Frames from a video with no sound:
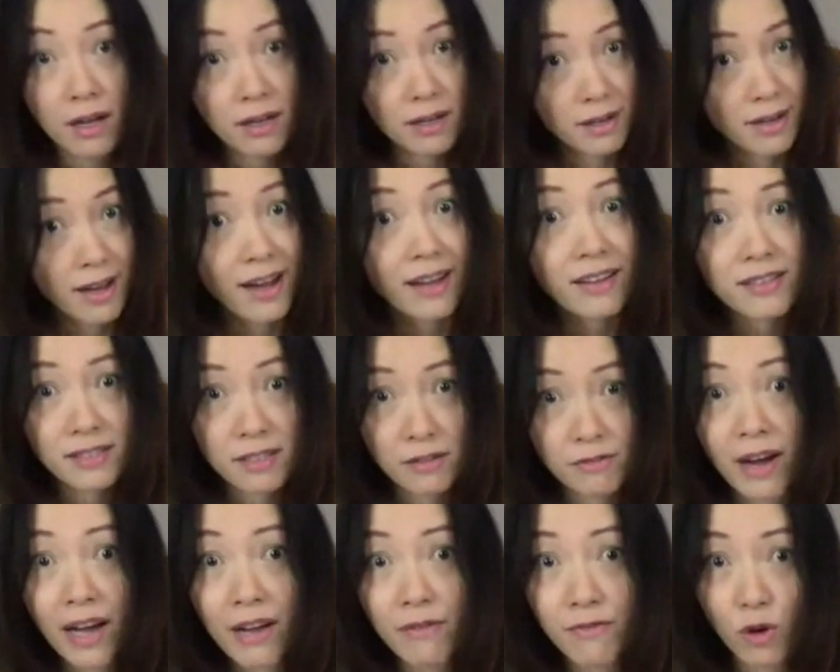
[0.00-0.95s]
Yeah,
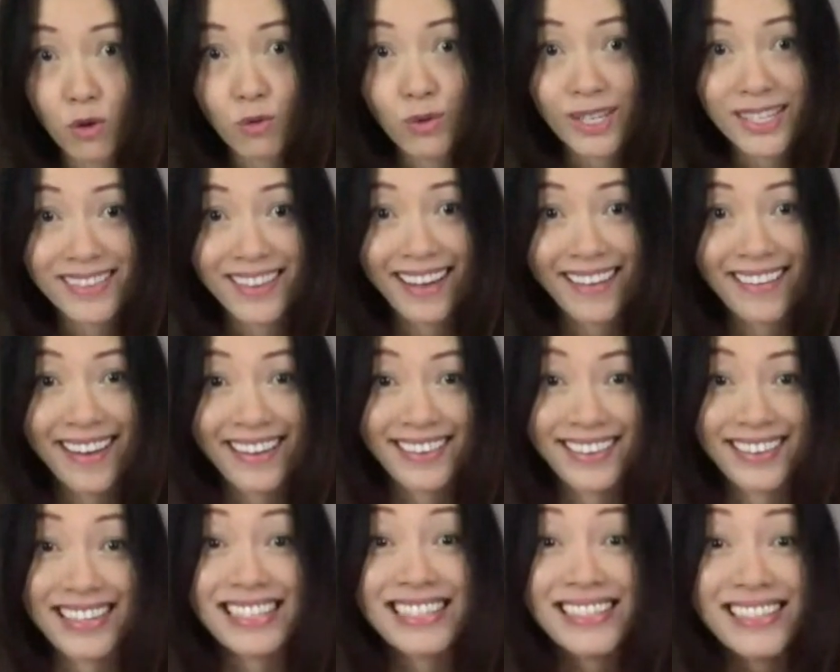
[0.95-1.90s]
survival was not that
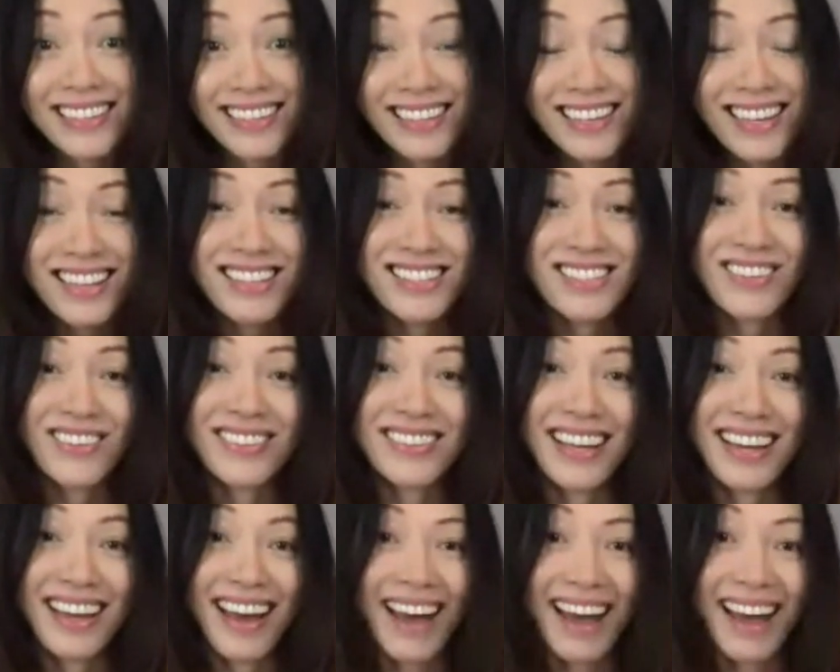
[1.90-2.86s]
easy, so
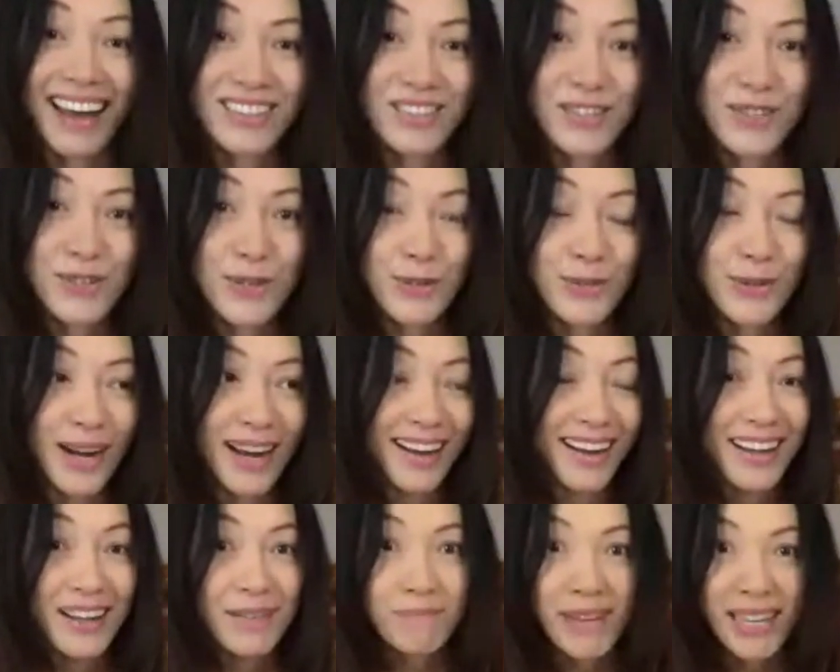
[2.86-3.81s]
they had to
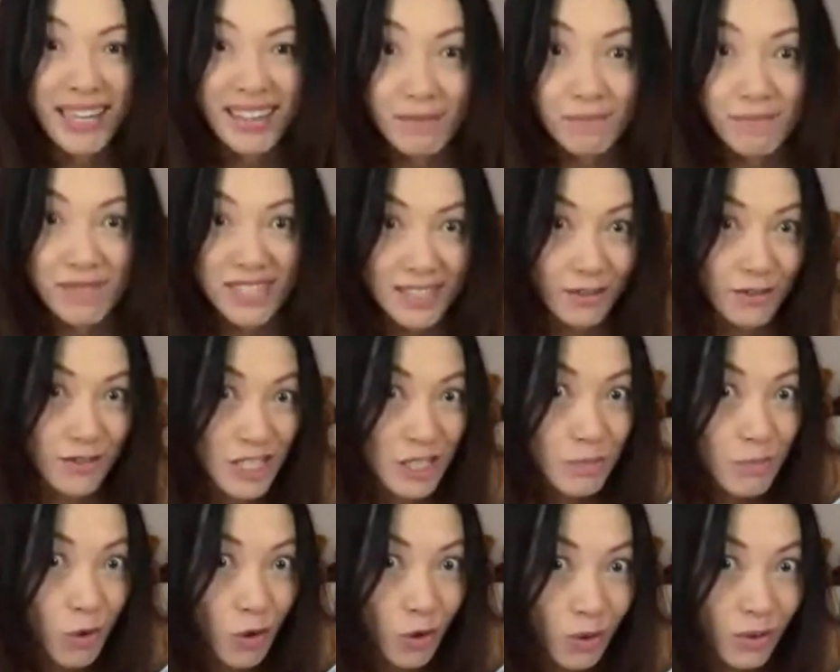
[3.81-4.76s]
make themselves
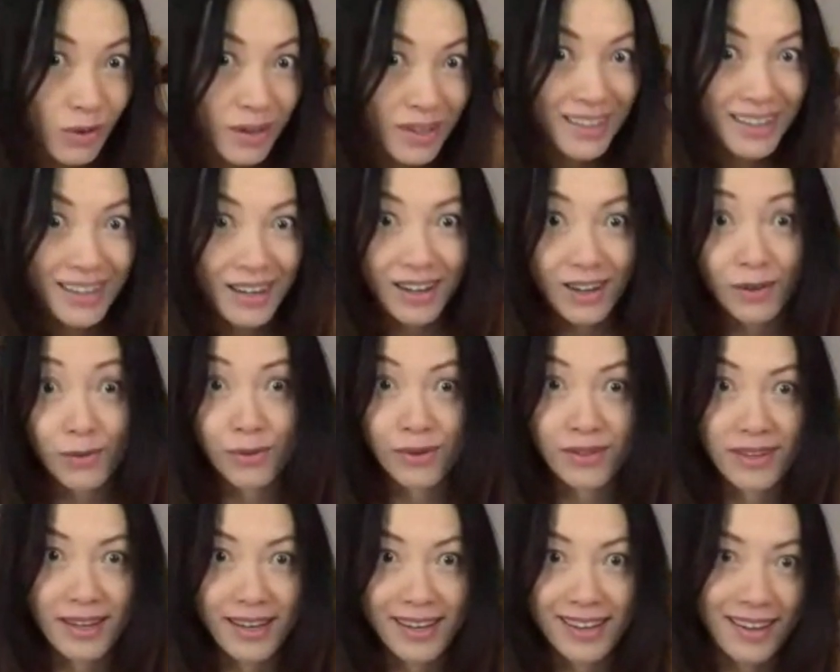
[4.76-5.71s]
small when
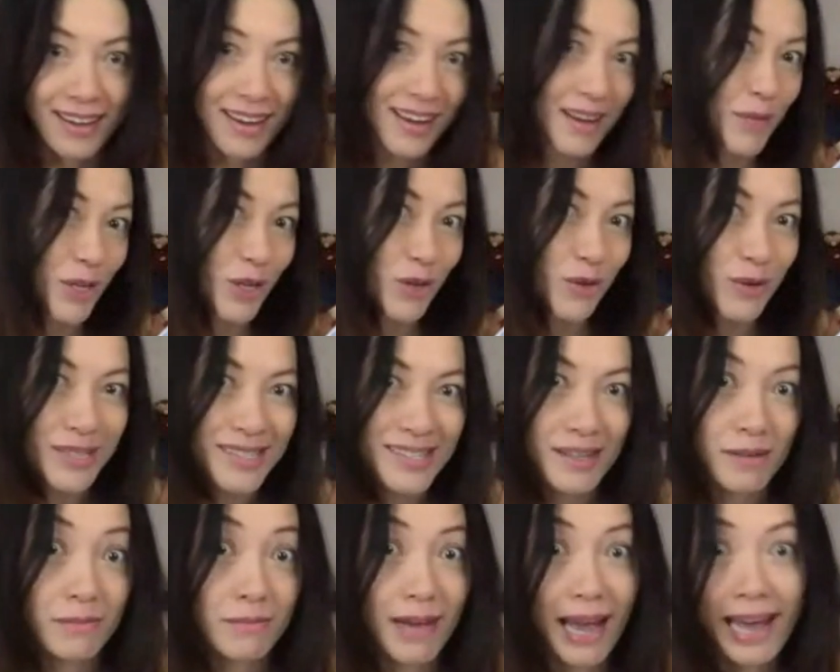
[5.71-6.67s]
they came across
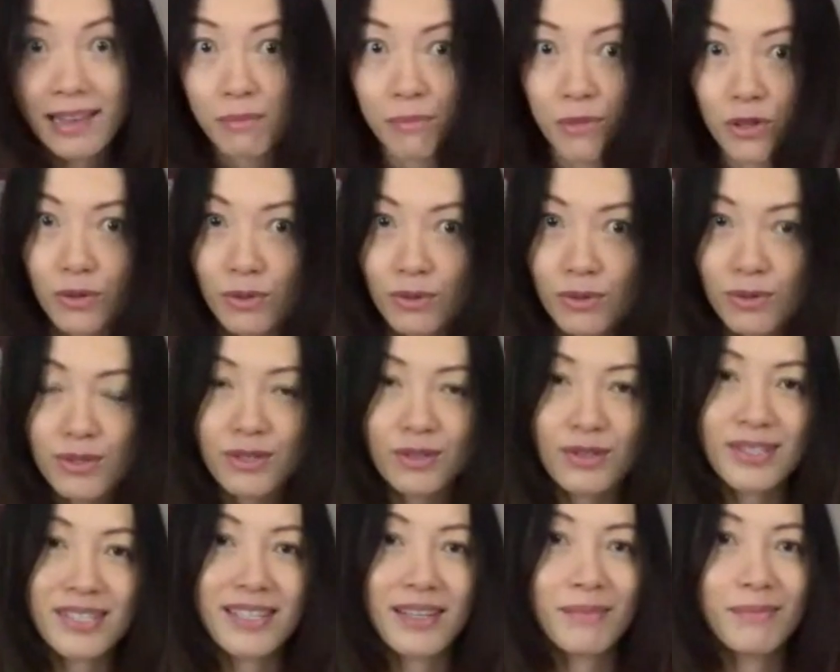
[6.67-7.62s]
some animals or
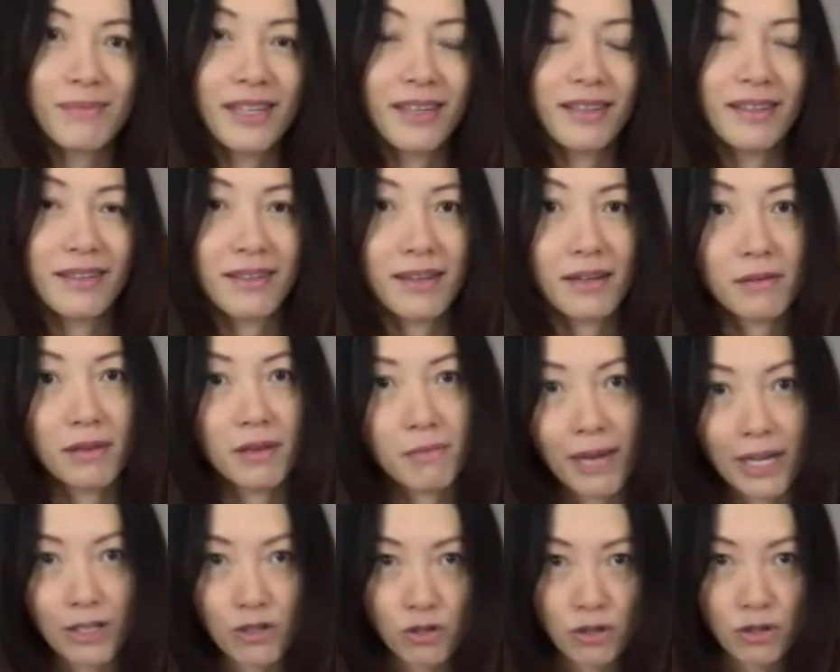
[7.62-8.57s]
some
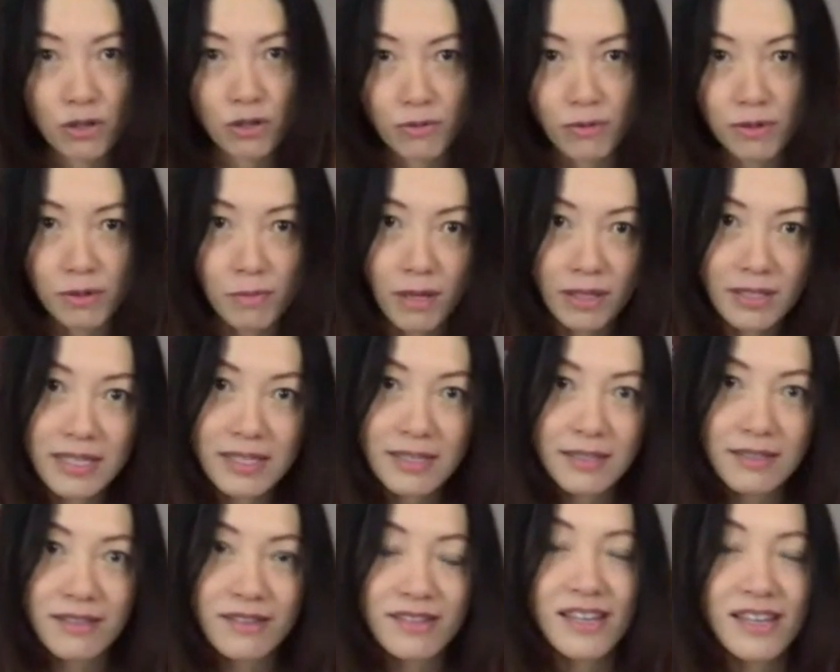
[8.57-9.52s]
imaginary
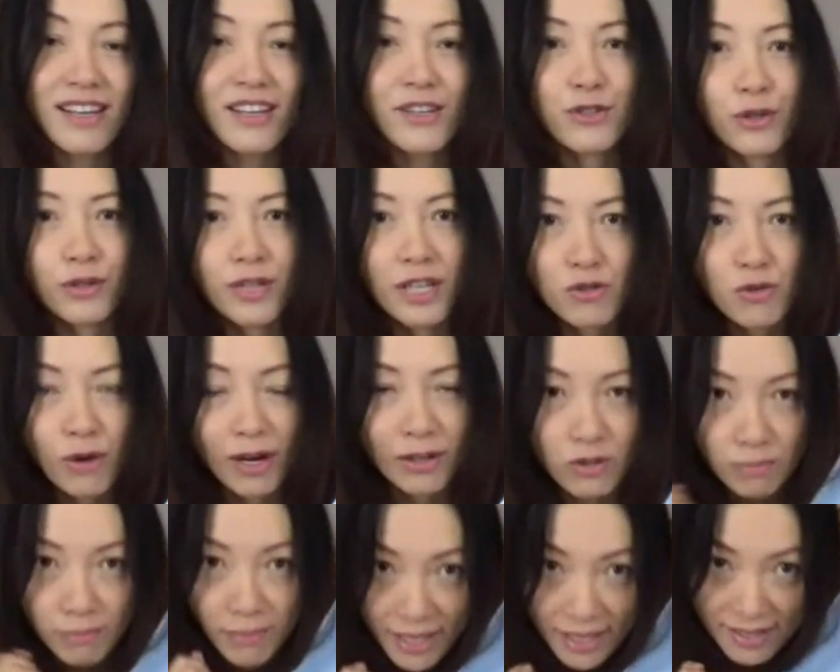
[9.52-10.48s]
monsters. So they try to
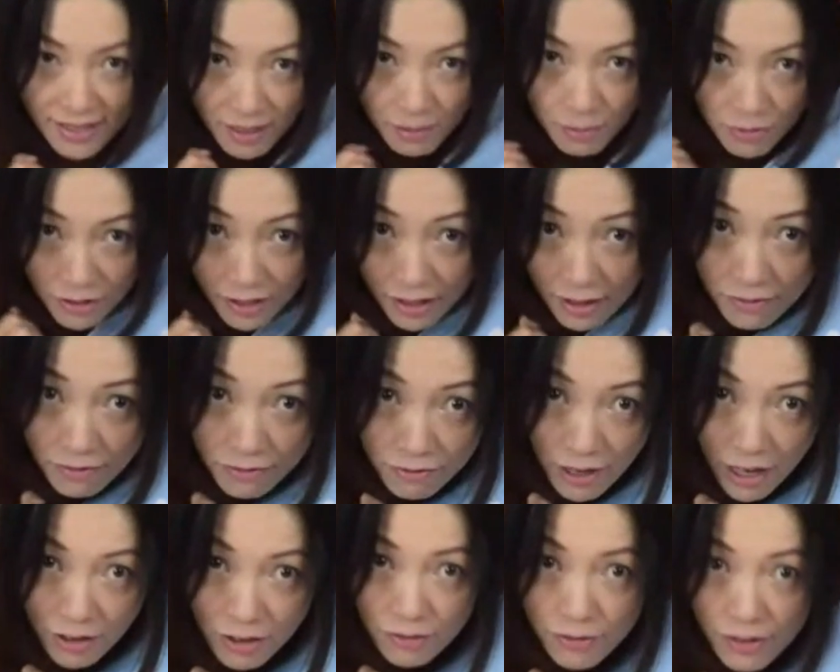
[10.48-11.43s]
make them
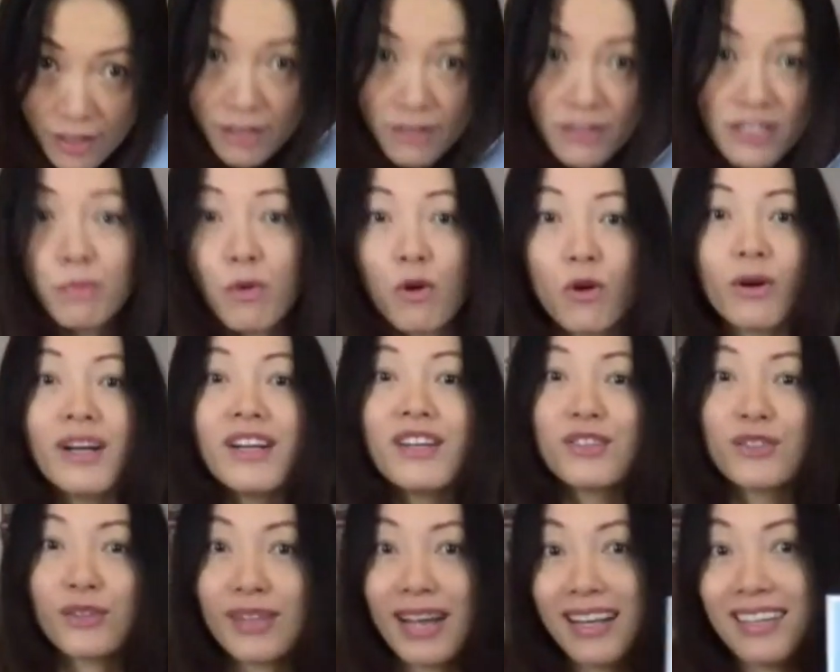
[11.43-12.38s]
very, very small.
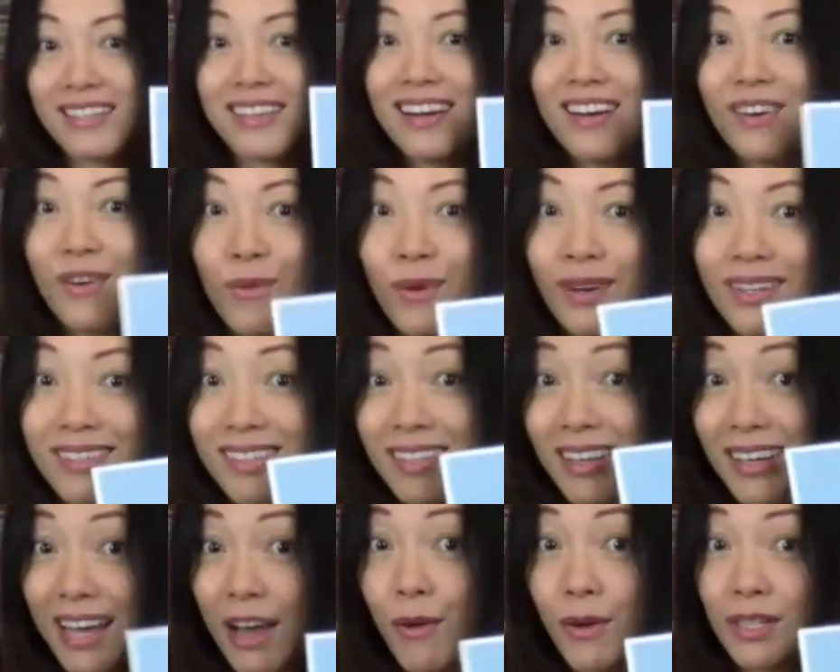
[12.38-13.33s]
So that's a
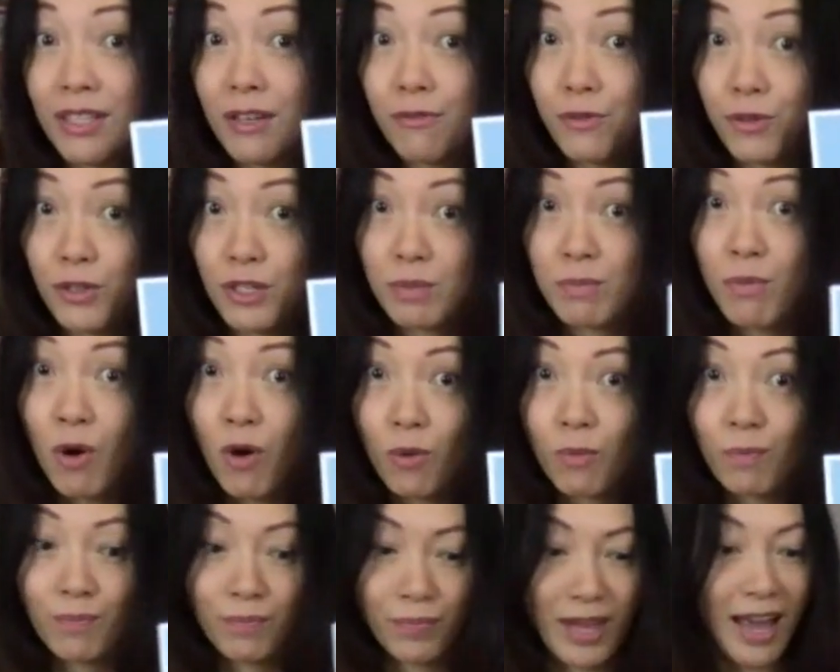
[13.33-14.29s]
character for small.